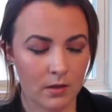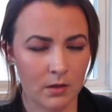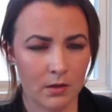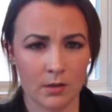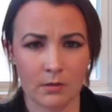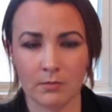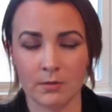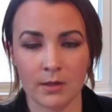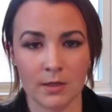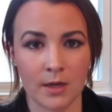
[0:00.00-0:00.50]

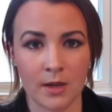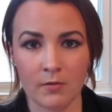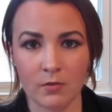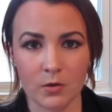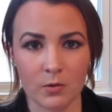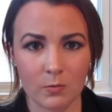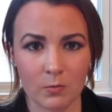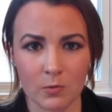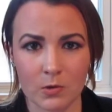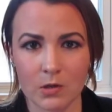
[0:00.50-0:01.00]
It would
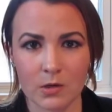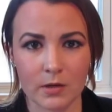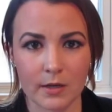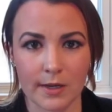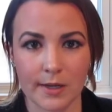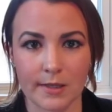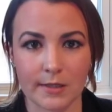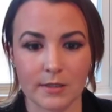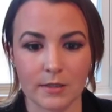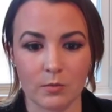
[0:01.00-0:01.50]
never
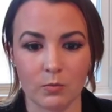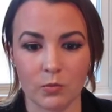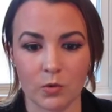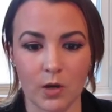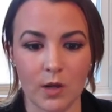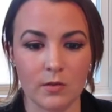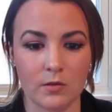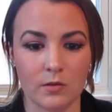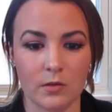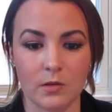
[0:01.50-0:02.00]
work as a
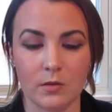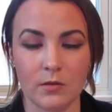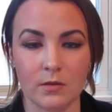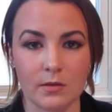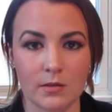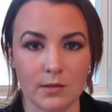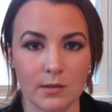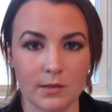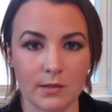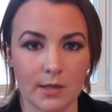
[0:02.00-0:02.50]
bronzer.
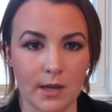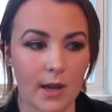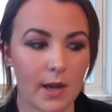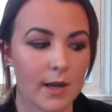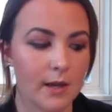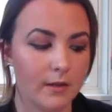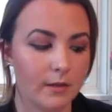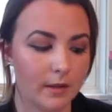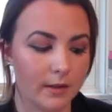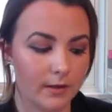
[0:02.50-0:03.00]
This is a
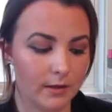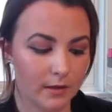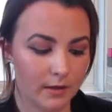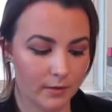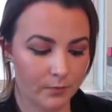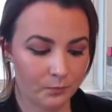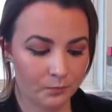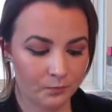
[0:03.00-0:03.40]
highlighter.